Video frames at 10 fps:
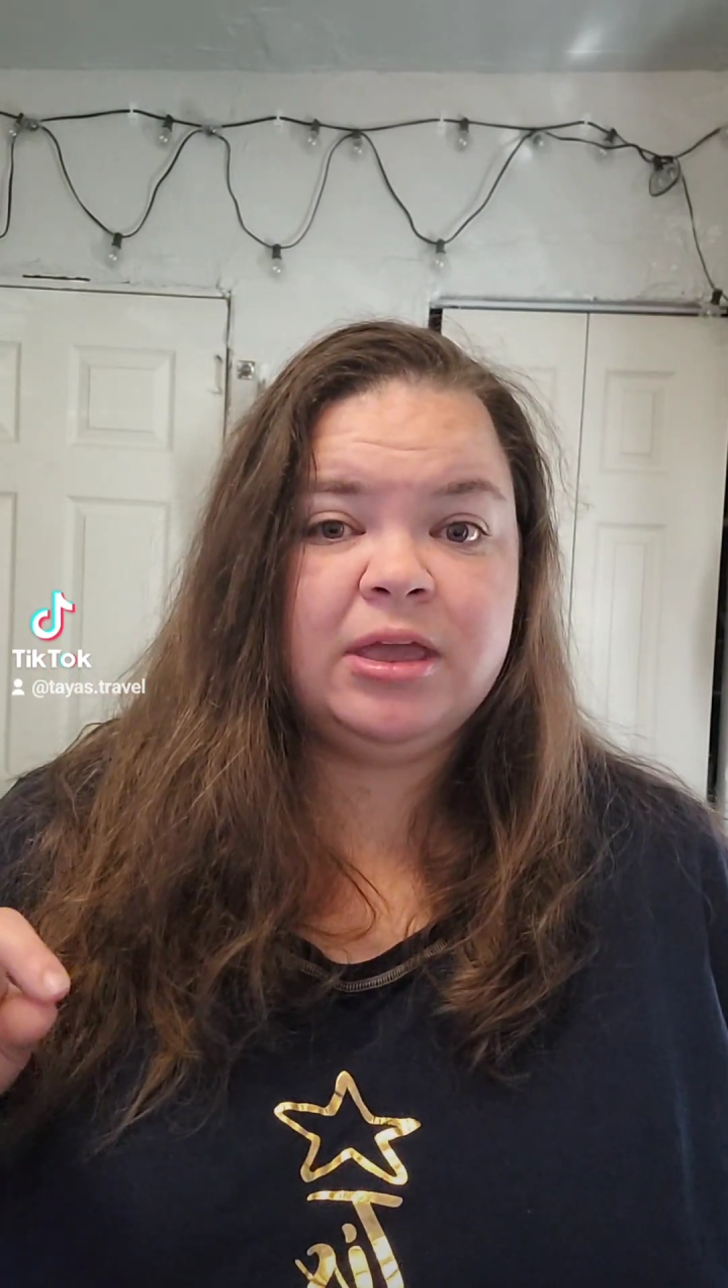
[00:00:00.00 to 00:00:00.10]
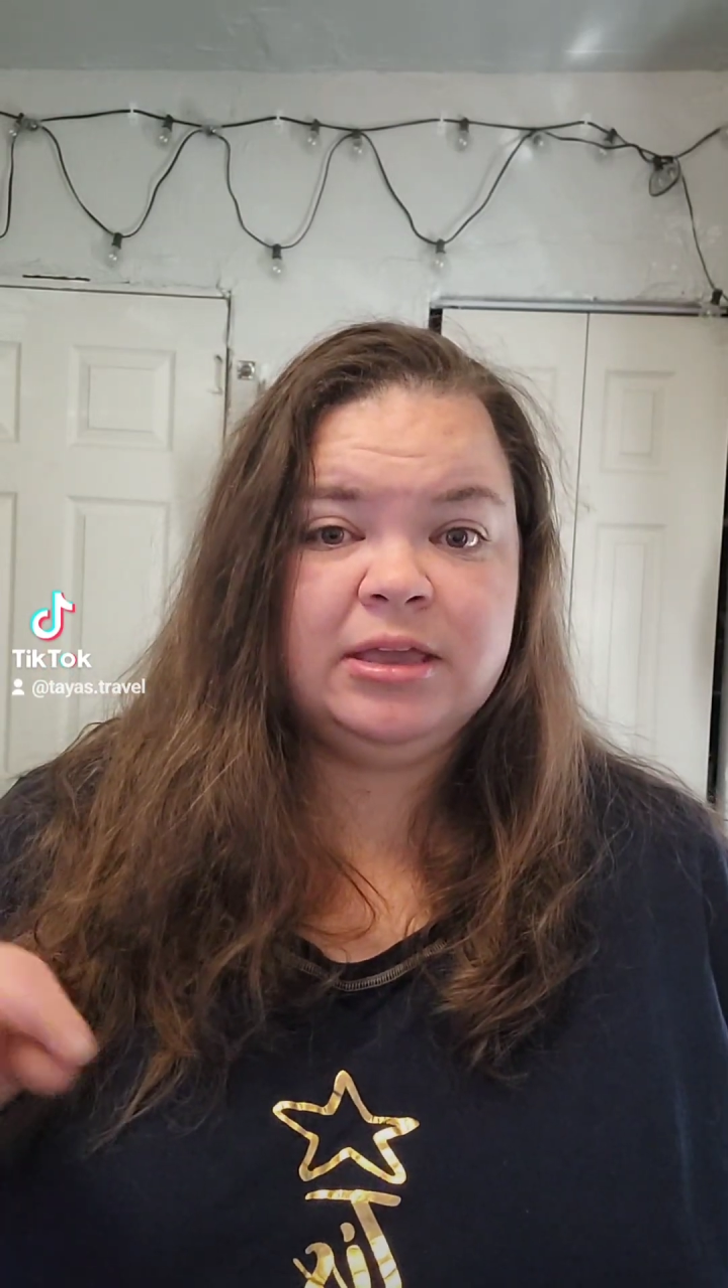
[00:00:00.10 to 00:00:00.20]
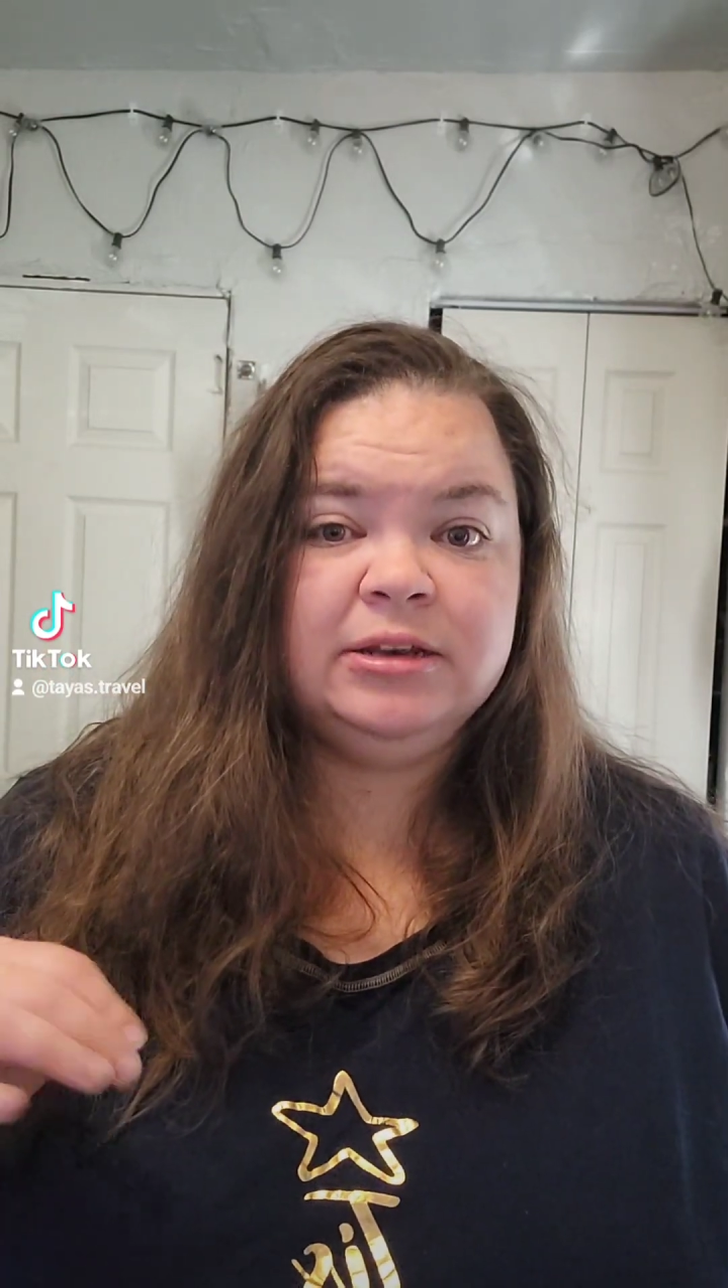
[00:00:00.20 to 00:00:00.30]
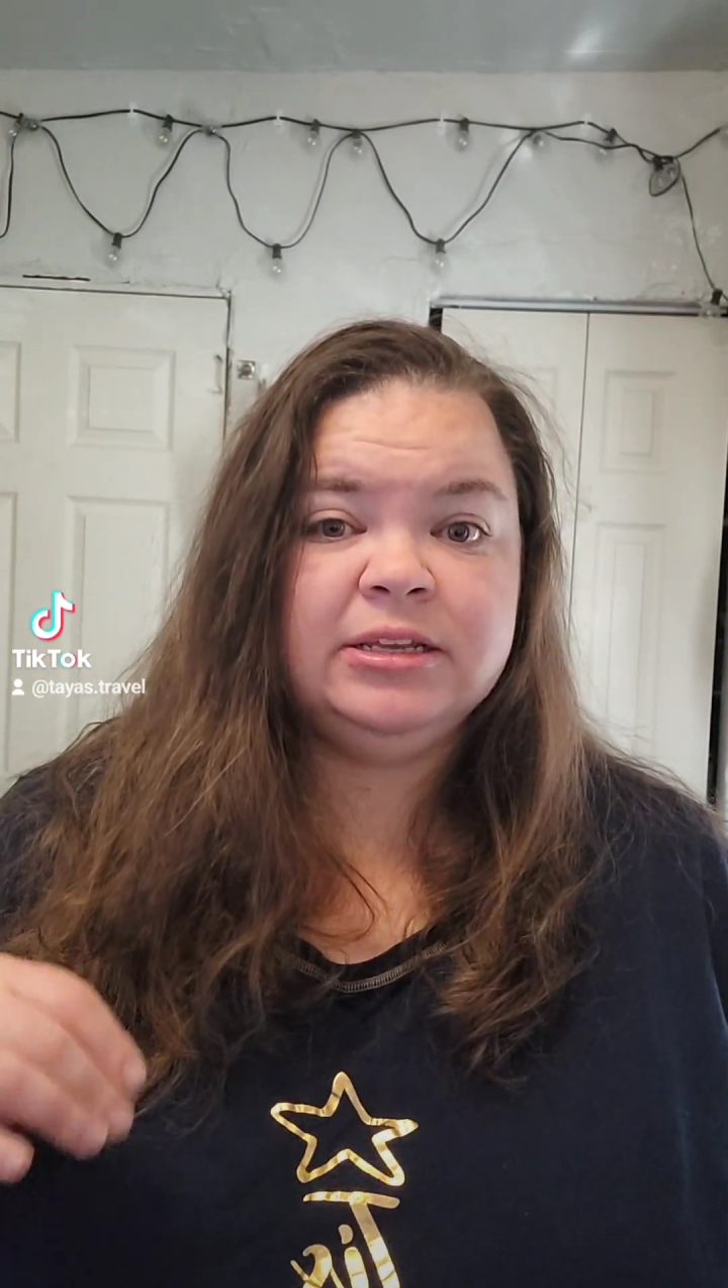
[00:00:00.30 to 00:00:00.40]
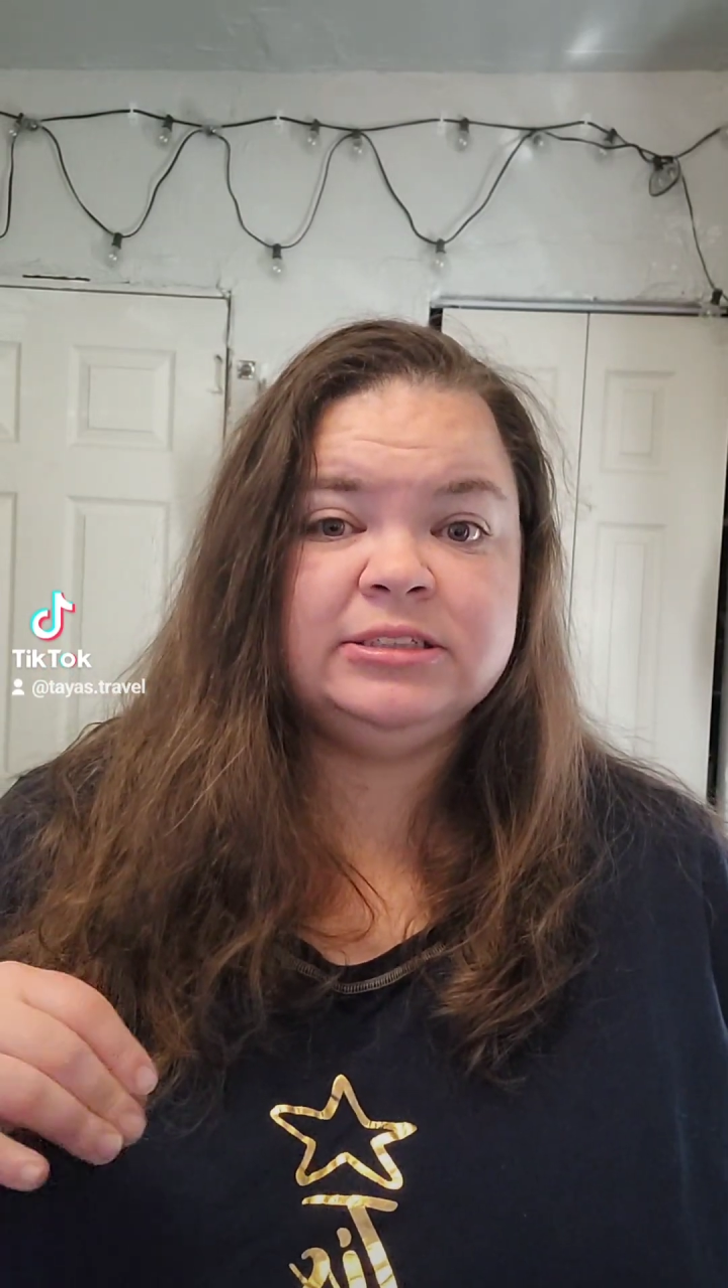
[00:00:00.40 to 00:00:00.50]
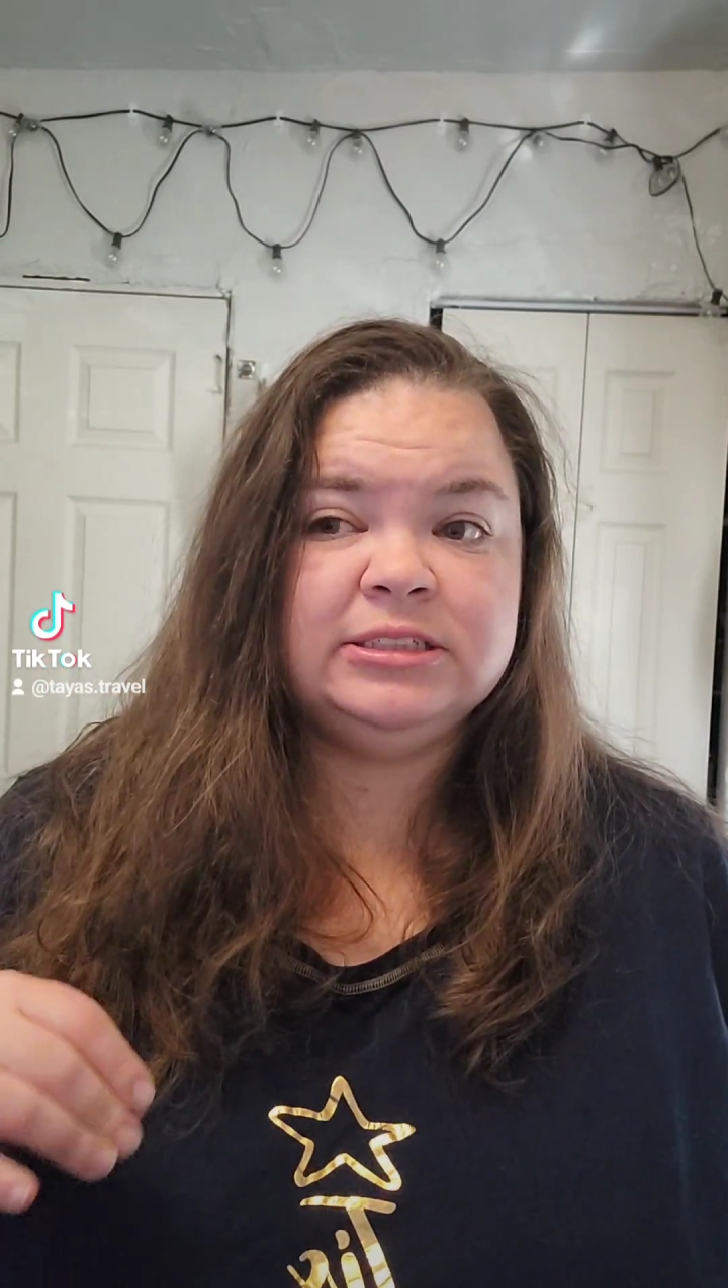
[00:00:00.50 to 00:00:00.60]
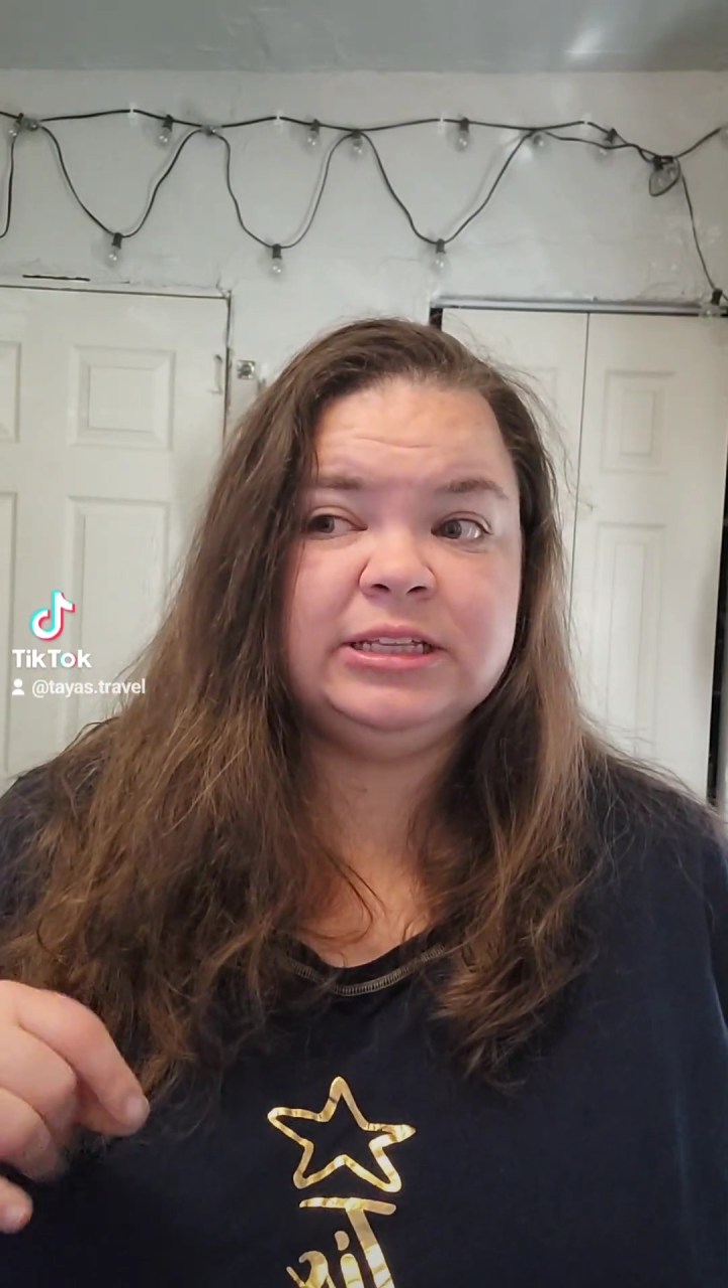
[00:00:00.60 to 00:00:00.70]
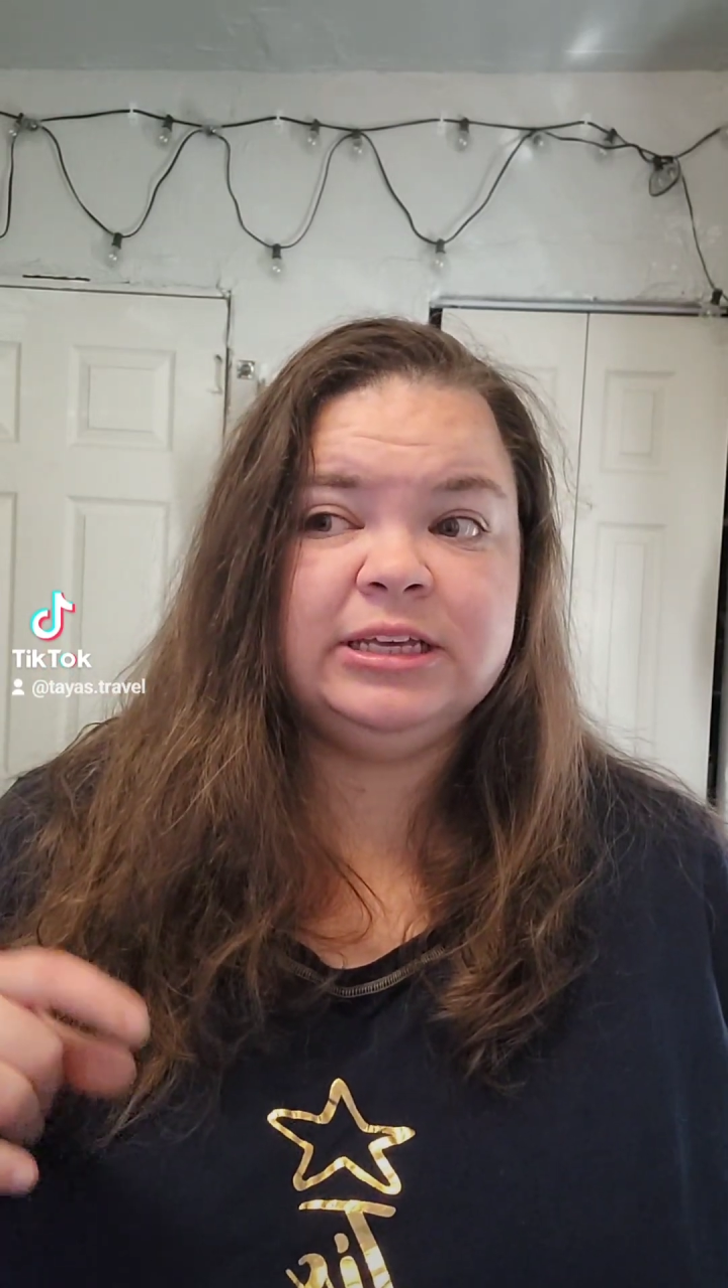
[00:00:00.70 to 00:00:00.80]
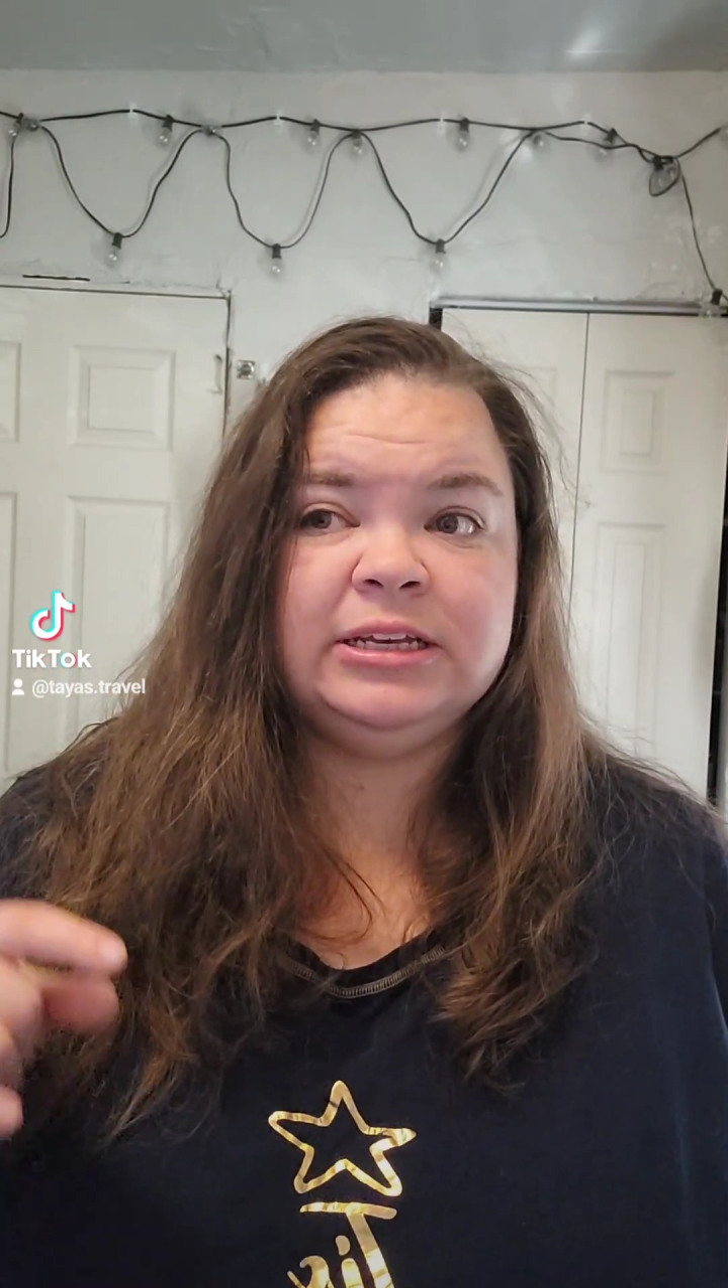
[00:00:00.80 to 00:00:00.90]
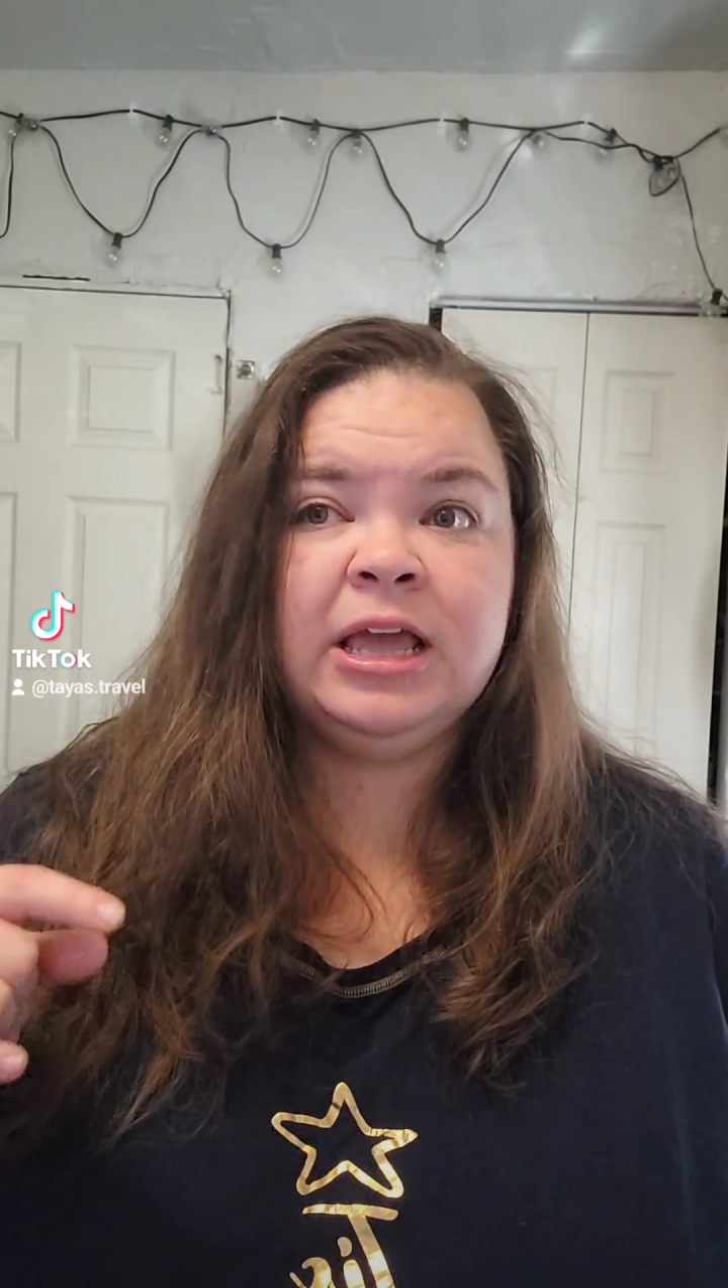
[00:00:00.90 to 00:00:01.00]
in
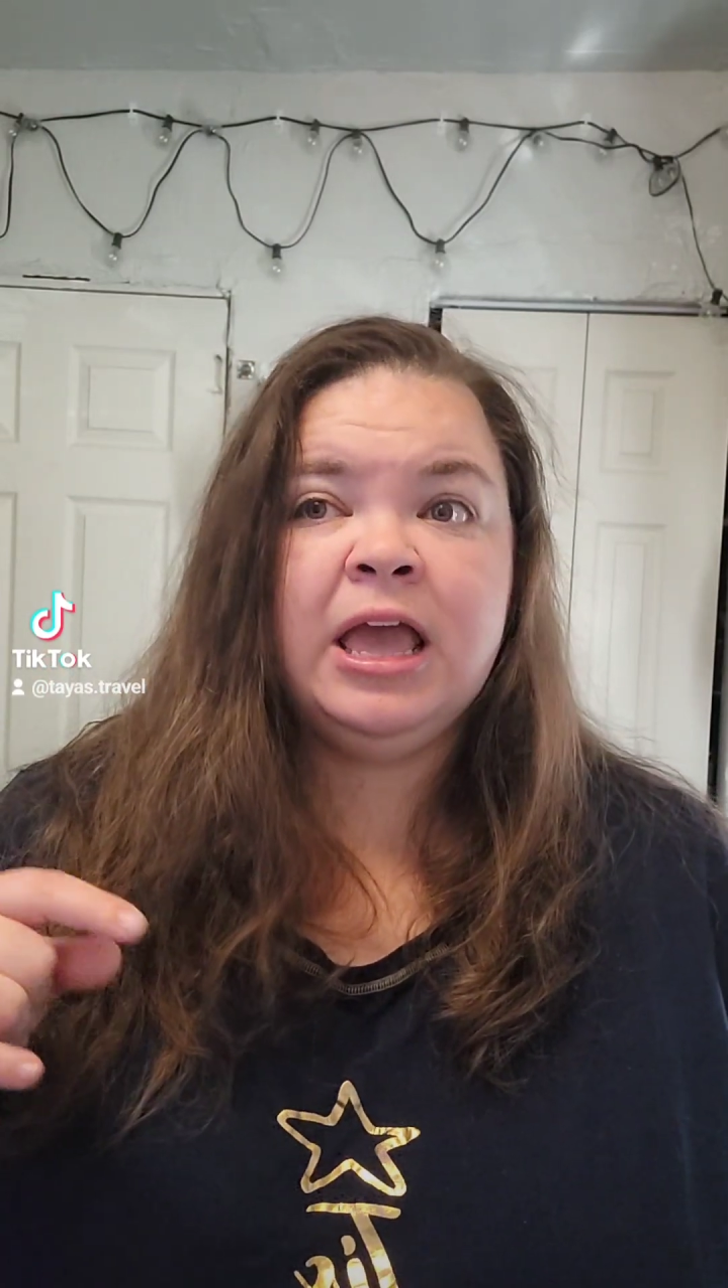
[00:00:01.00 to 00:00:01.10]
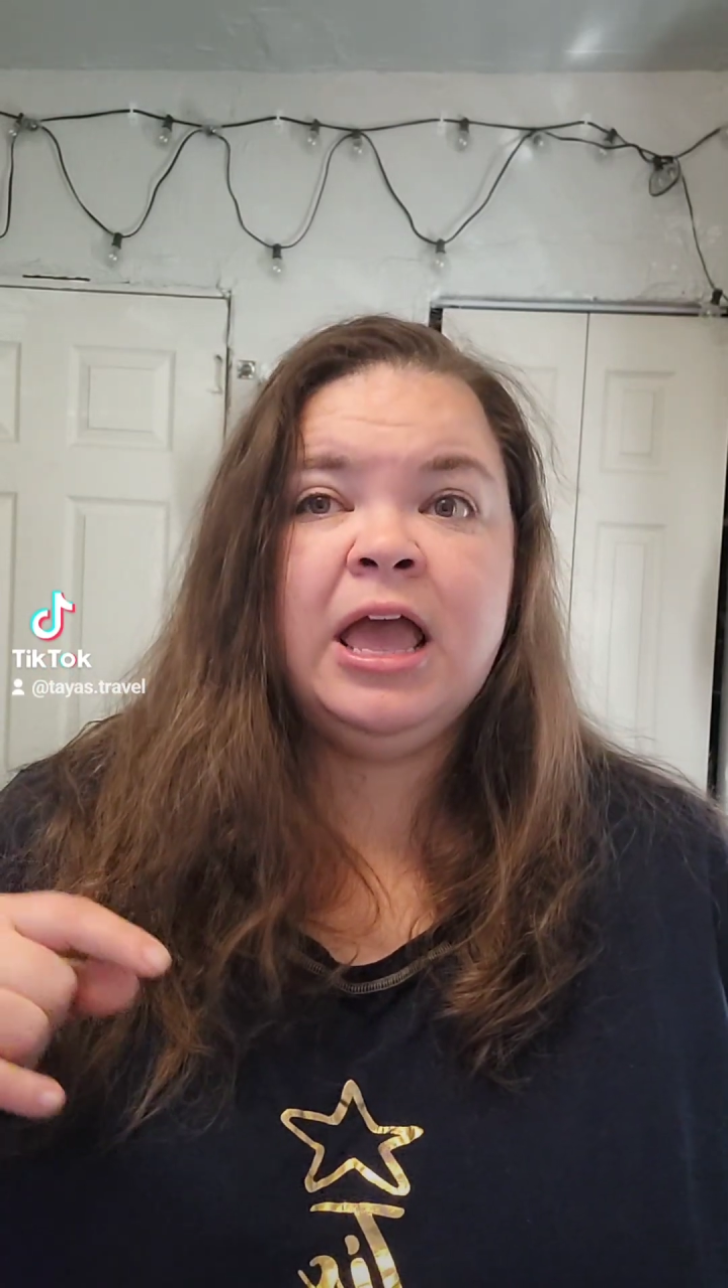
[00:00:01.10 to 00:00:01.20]
Disneyland